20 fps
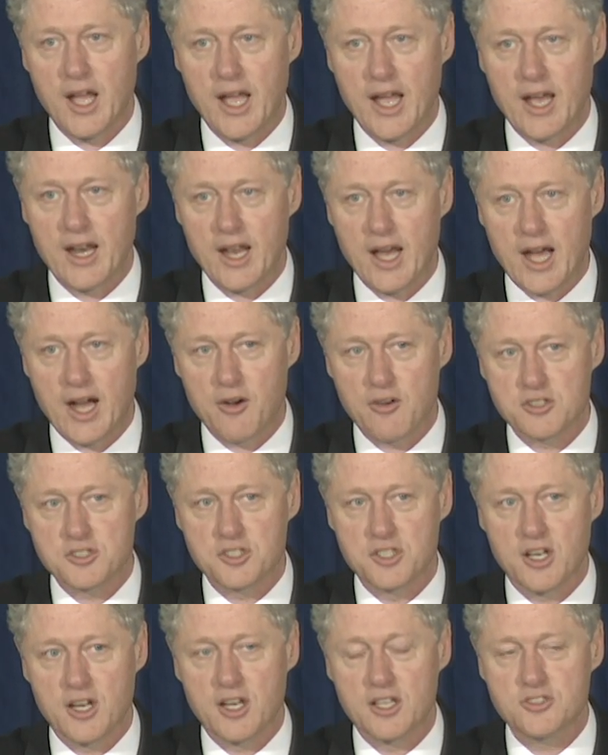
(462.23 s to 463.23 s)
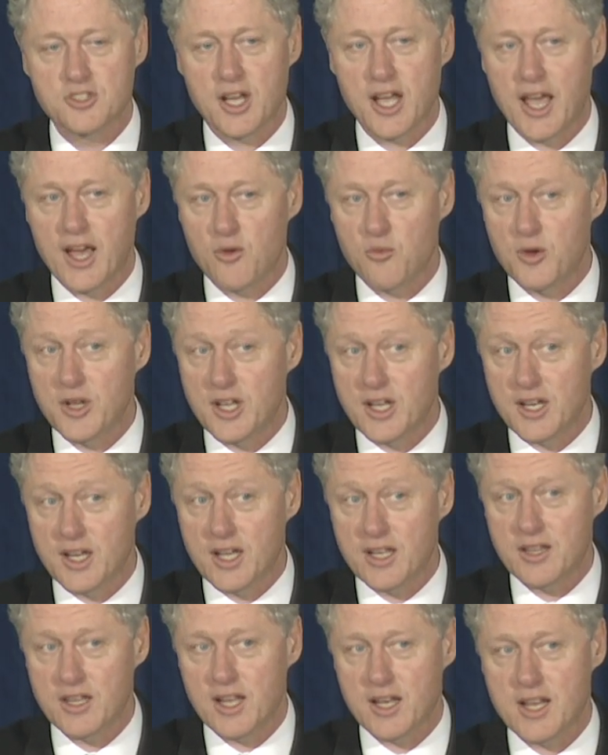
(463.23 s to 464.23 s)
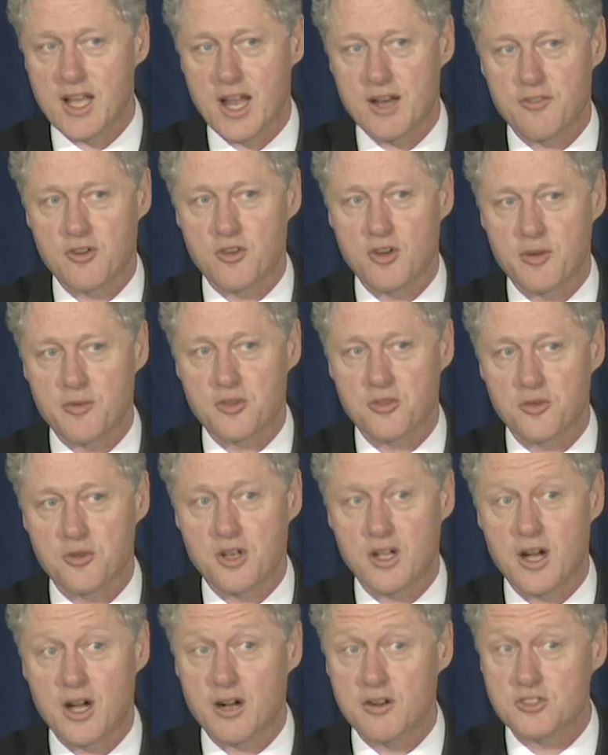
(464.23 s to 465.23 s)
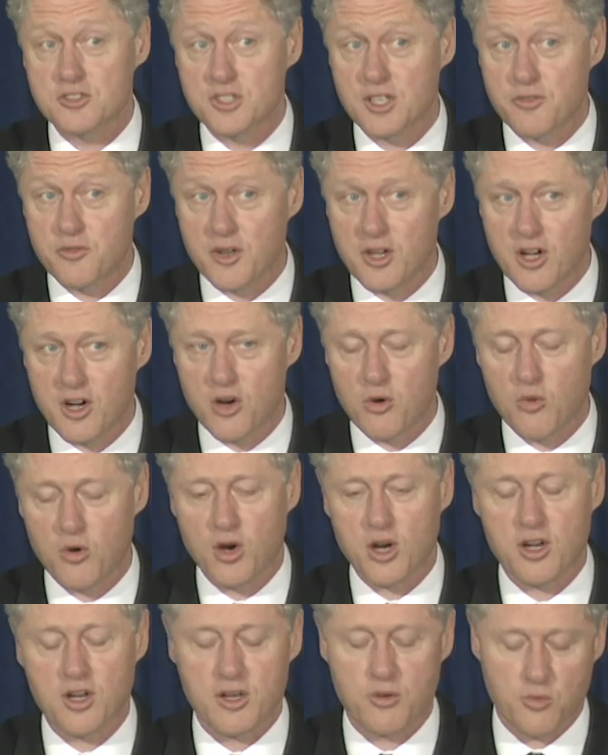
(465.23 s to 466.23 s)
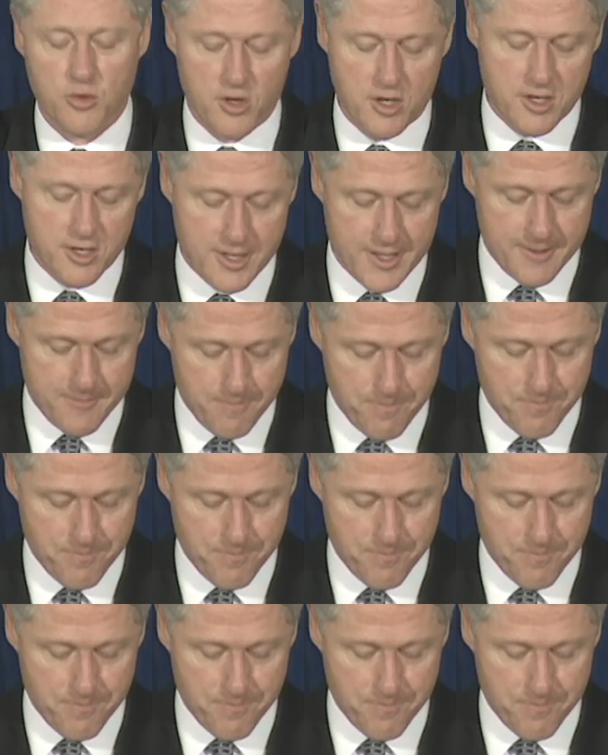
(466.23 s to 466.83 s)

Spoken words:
And ours does, and we can get that kind of agreement through Congress if we all work on it.